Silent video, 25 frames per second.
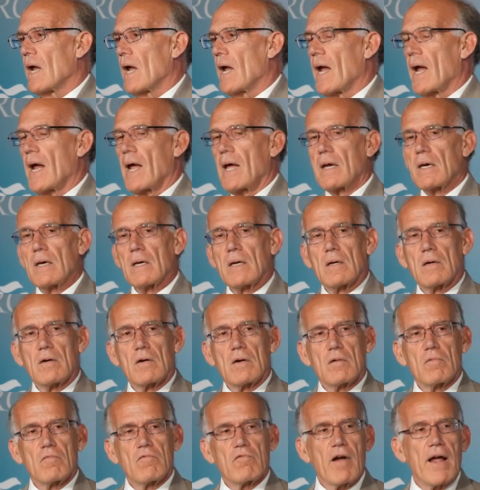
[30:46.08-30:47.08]

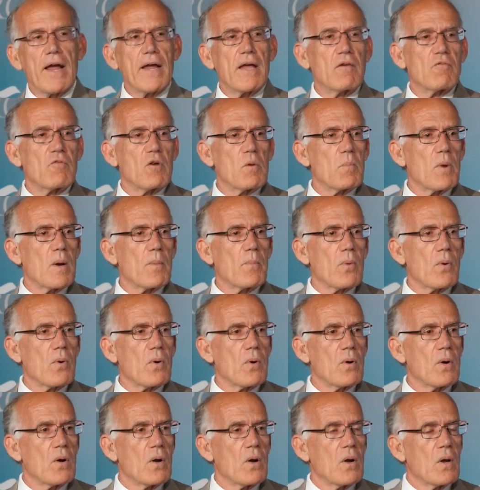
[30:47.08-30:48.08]
And Reagan,
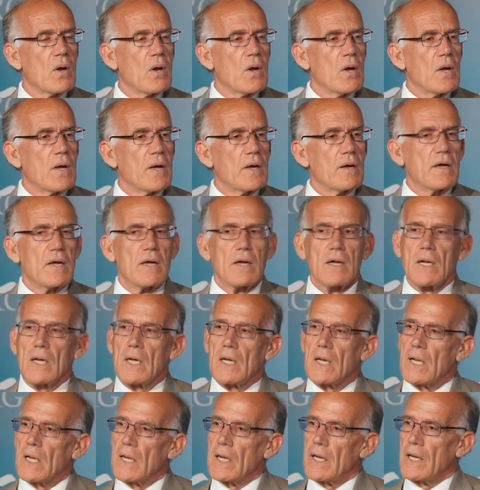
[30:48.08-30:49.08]
remember,
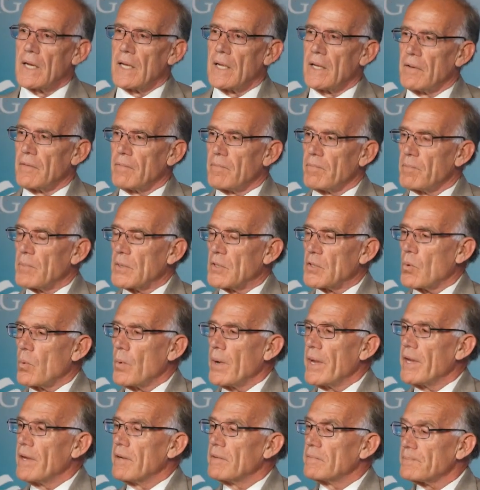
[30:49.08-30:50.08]
in
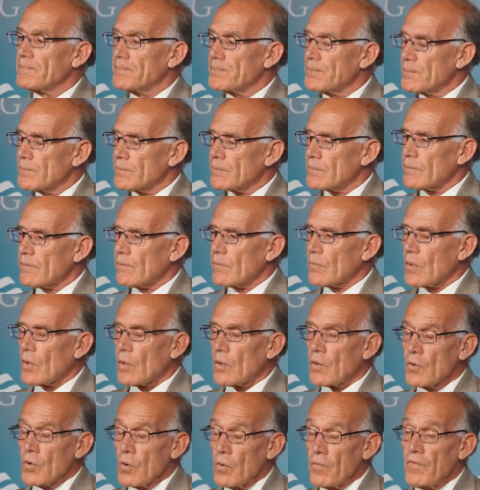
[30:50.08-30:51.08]
between
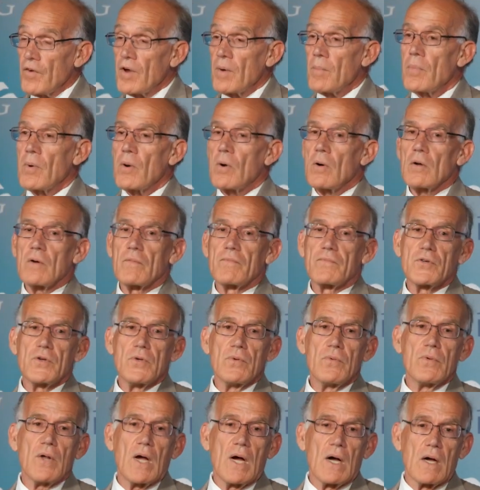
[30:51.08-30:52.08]
November of
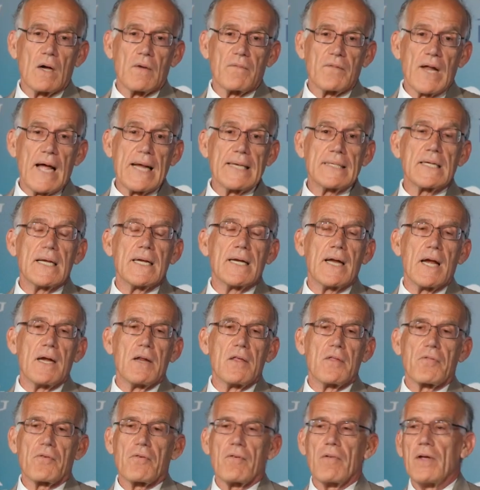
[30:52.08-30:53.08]
two, uh,
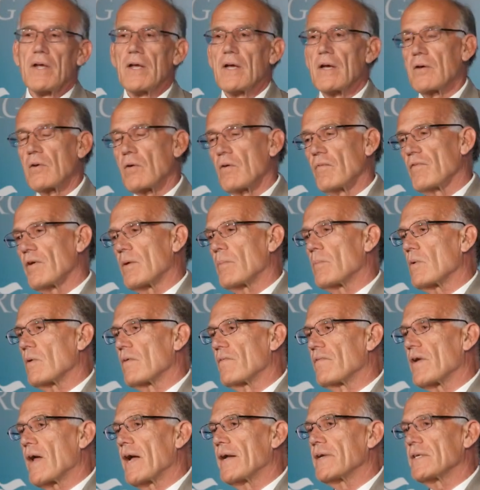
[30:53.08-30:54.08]
1983 and November
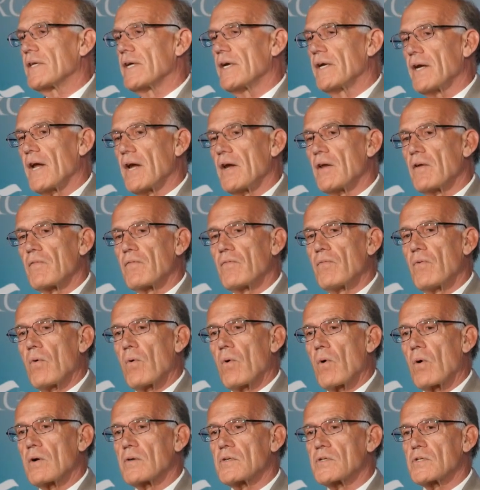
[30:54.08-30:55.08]
of
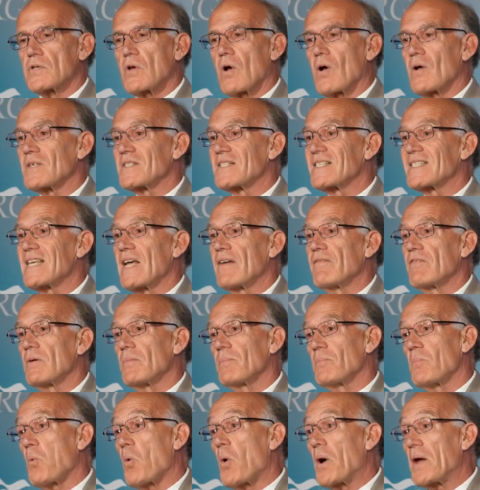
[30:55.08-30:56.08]
1984 saw
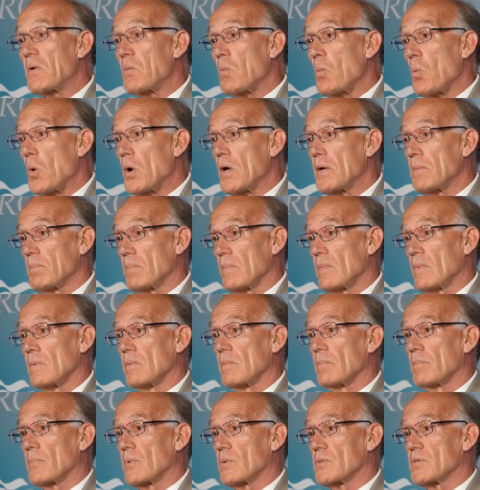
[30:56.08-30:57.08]
7.1%
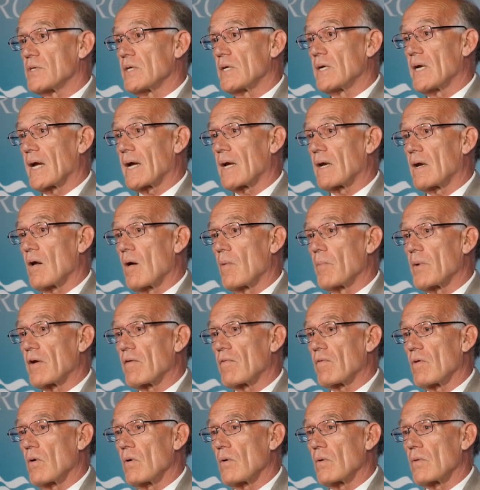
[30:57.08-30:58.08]
economic
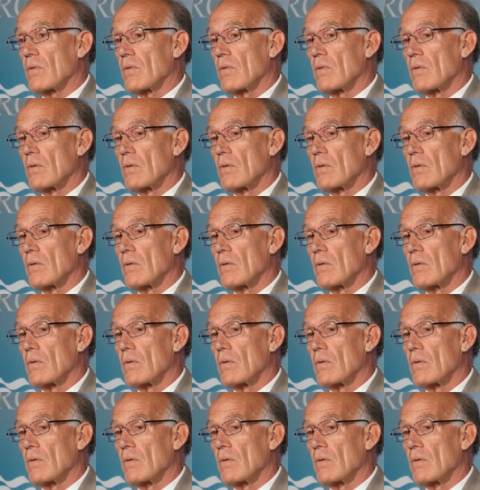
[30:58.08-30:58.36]
growth.